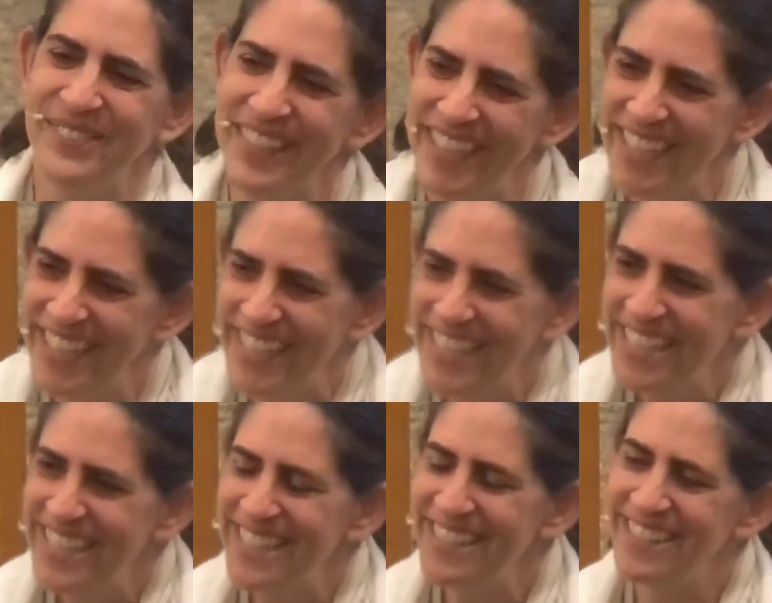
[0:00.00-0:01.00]
um,
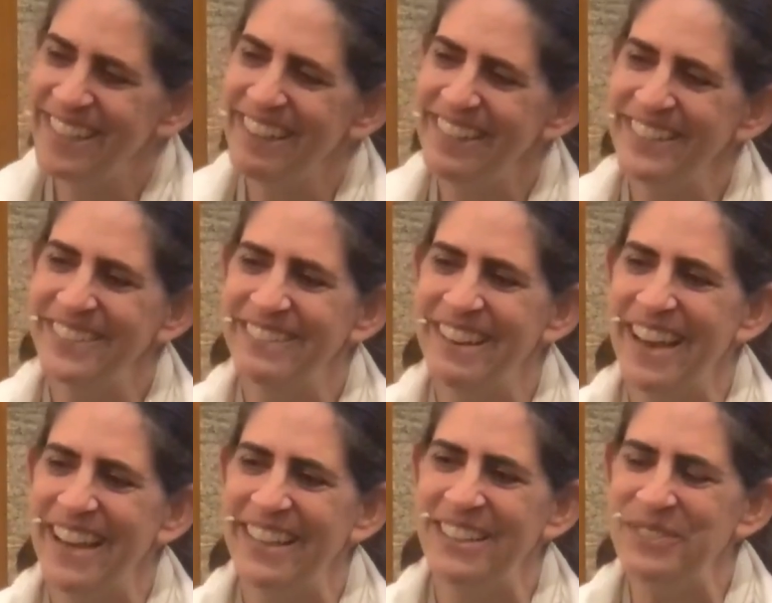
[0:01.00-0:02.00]
so
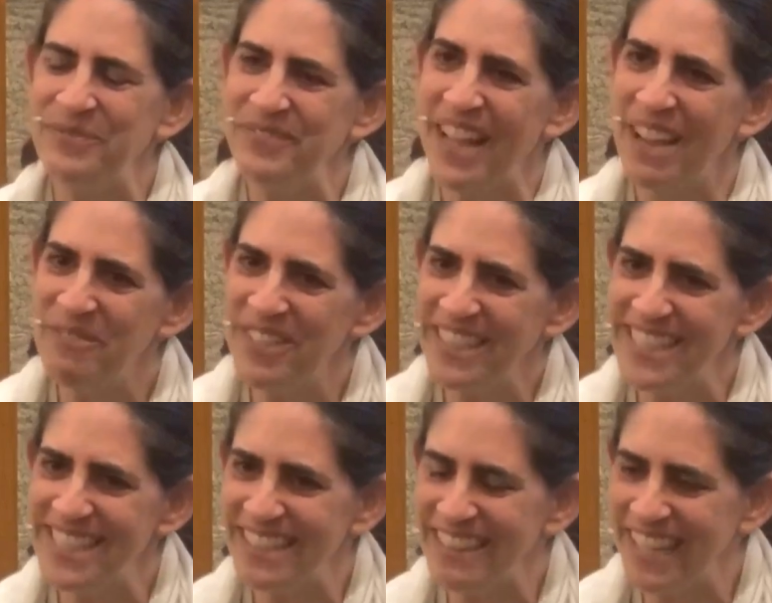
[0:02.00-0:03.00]
um, I'm
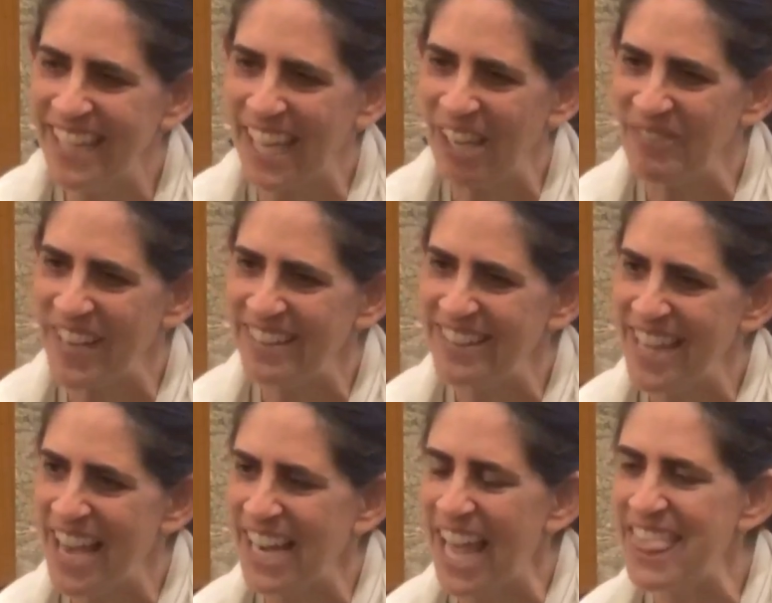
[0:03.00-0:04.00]
really still thinking about
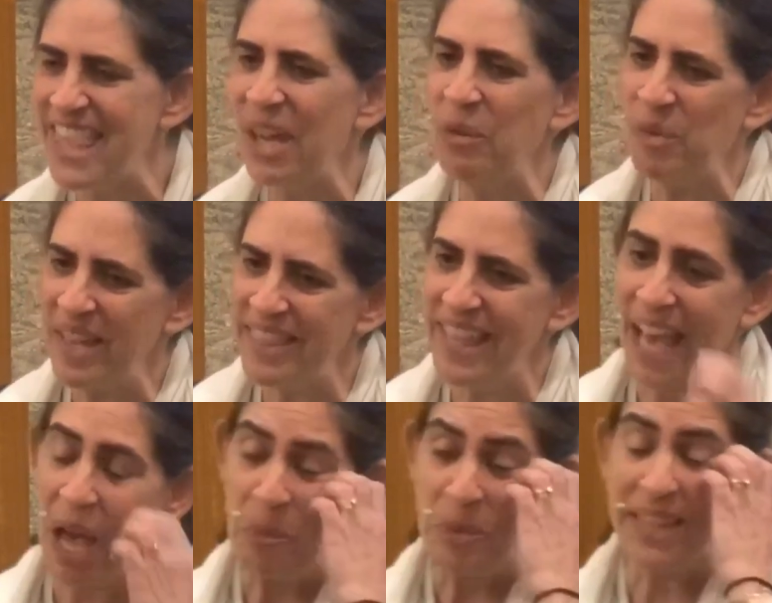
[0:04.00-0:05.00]
that. I think one thing
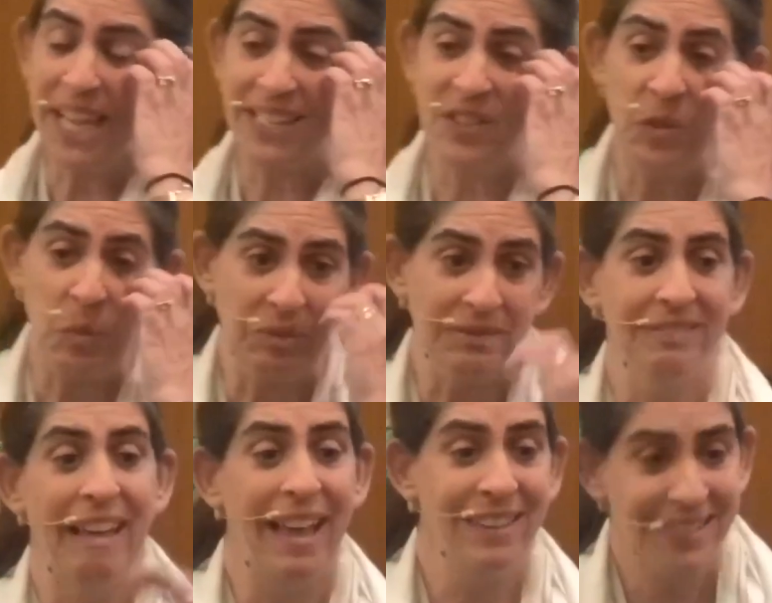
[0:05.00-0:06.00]
I would like to do
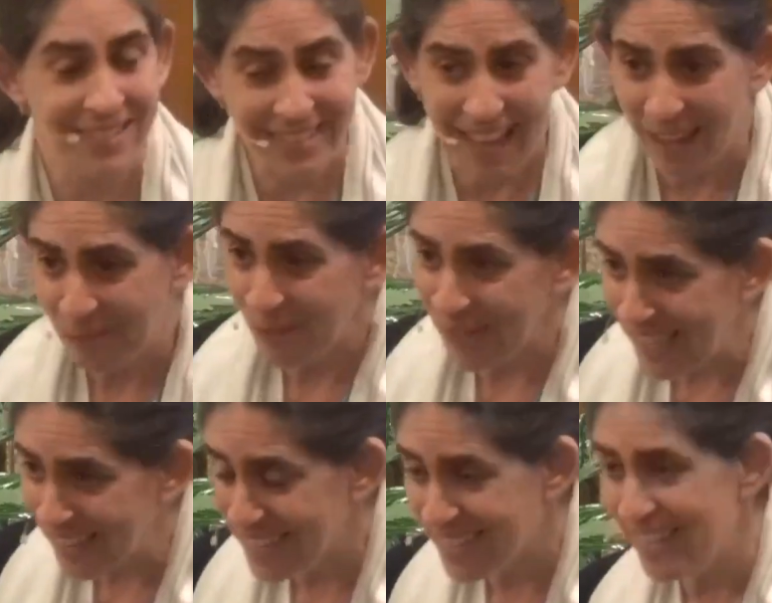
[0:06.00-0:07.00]
less. I won't
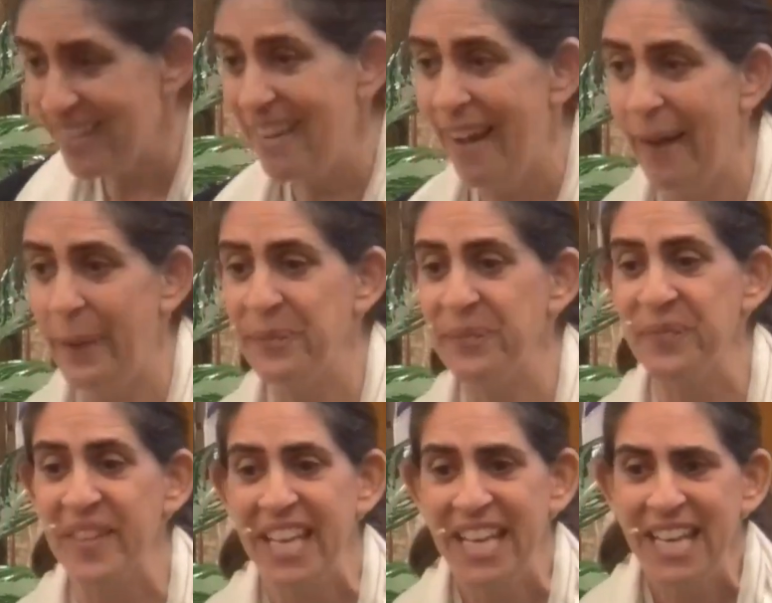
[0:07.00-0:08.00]
answer.
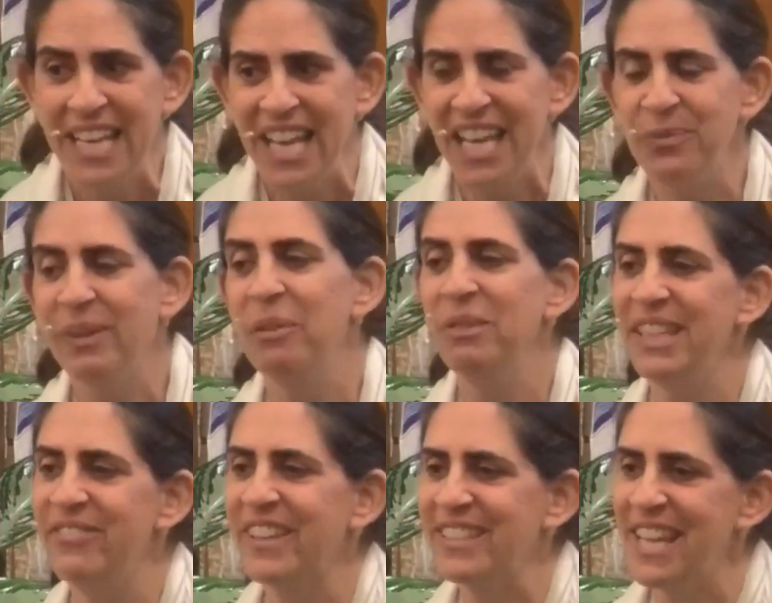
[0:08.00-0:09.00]
Um, is we get
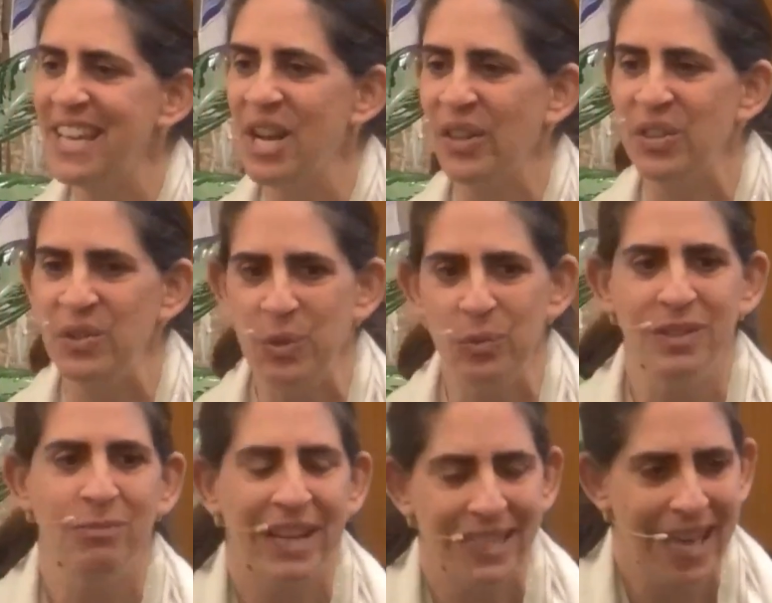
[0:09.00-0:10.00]
really fixated on the
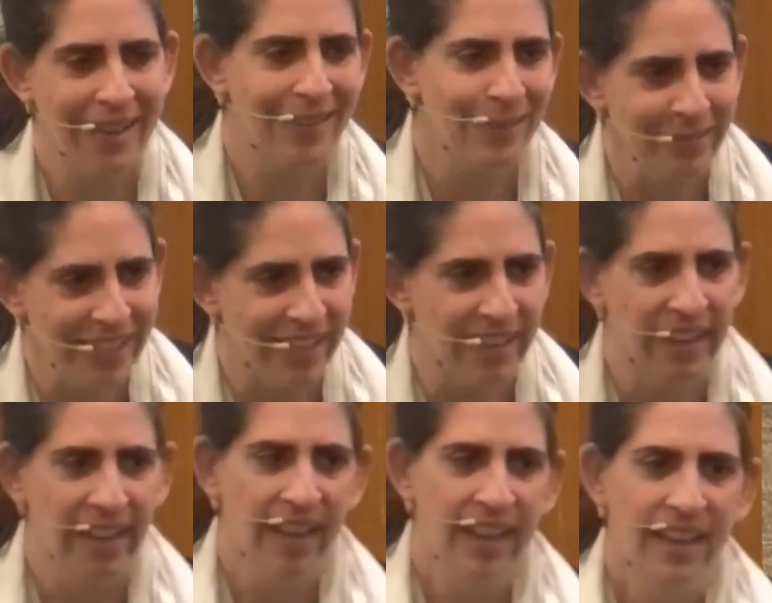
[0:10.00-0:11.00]
news right now
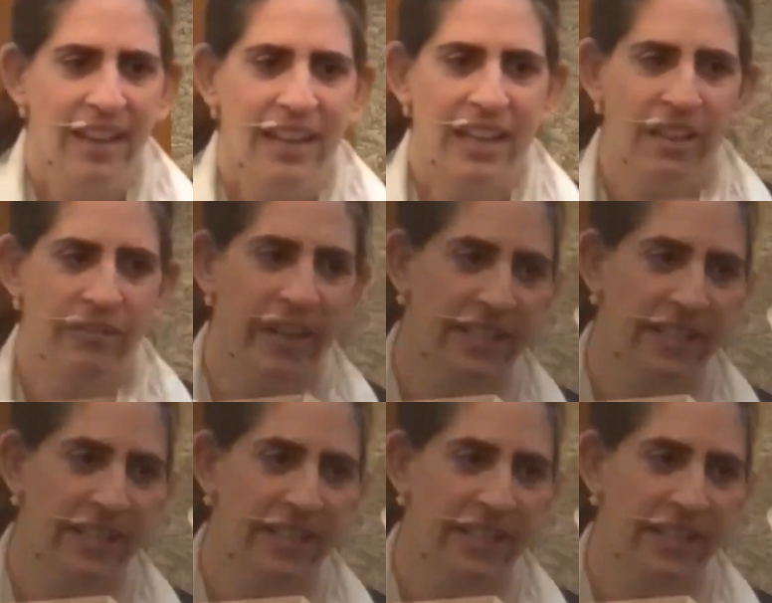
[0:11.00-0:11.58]
and you know